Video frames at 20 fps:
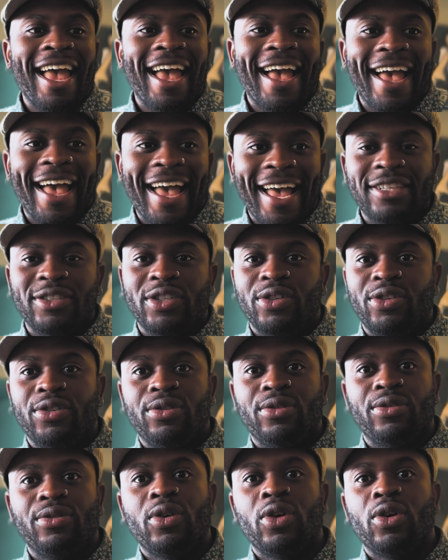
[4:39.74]
had to
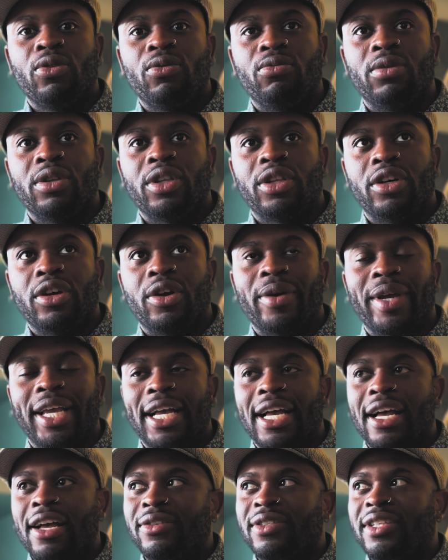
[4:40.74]
do with
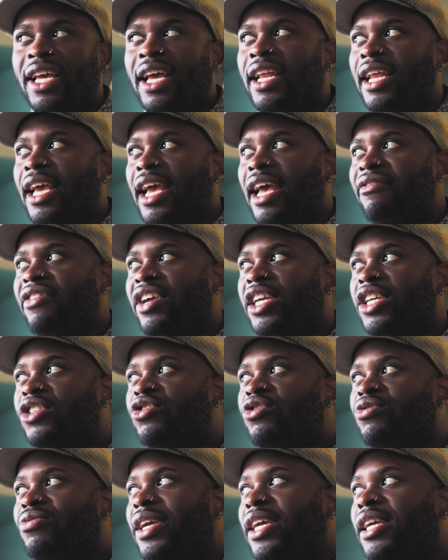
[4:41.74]
going out and having
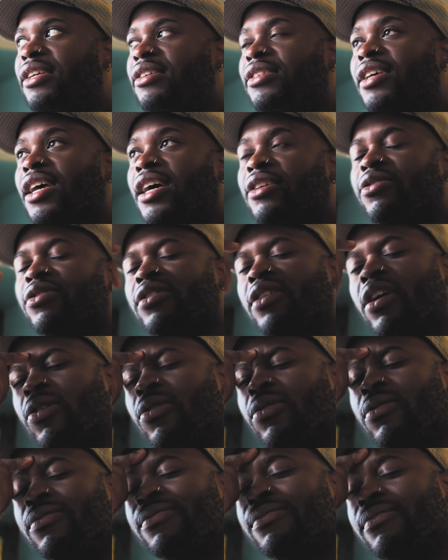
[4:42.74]
drinks.
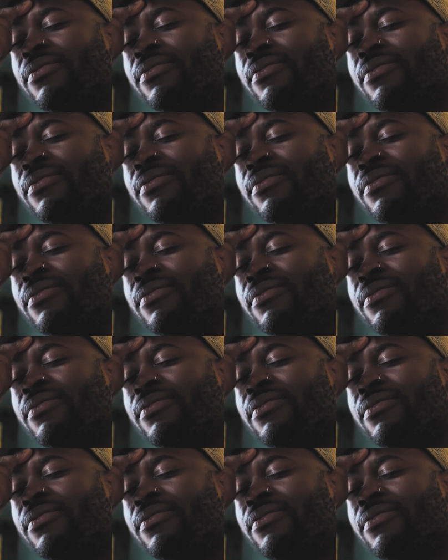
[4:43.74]
So